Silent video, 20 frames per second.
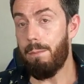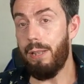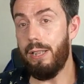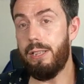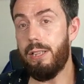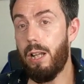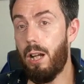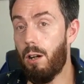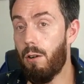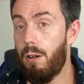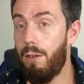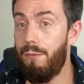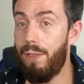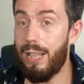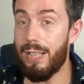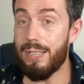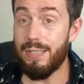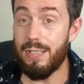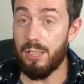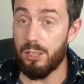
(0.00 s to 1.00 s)

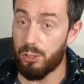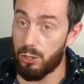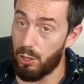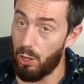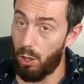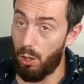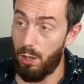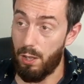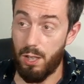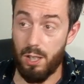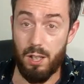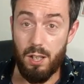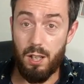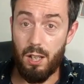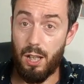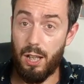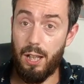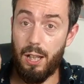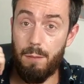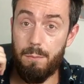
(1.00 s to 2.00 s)
BTRFS has got
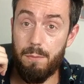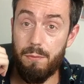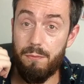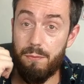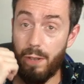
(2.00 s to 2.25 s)
um,